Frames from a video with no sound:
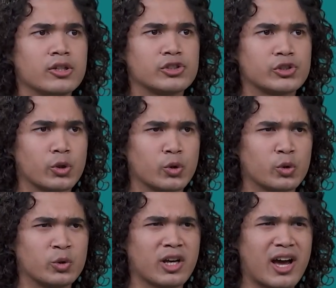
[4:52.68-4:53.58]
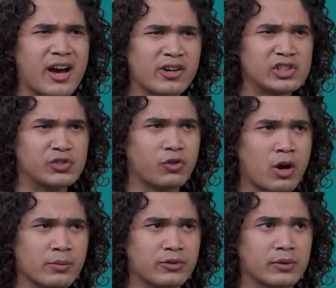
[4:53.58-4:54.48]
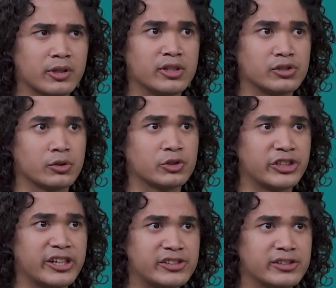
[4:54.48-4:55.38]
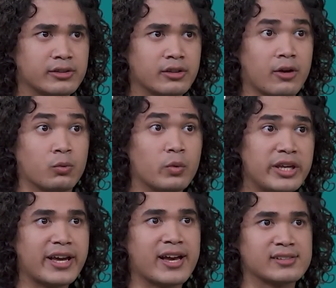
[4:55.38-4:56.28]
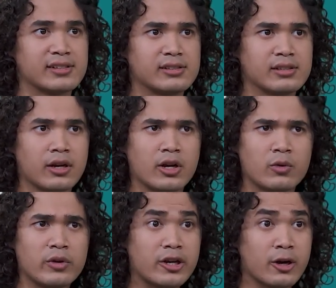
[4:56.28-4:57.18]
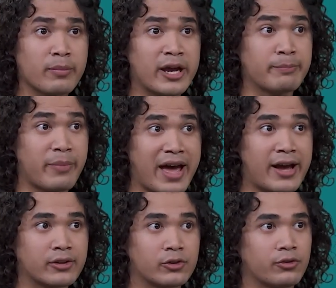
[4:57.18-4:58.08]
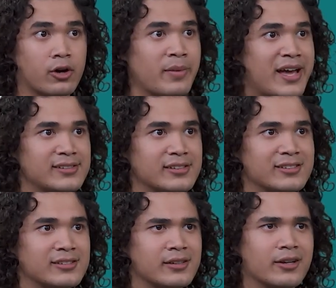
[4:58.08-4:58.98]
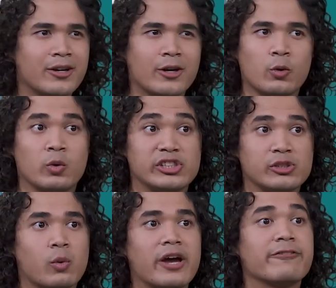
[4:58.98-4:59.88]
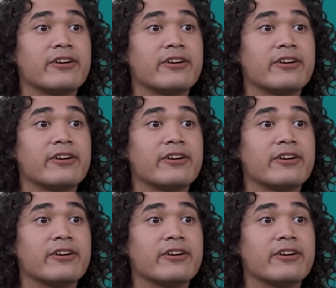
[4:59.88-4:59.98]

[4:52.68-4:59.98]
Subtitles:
So the ions formed from the dissociation of weak acids recombine back to form acids, which is why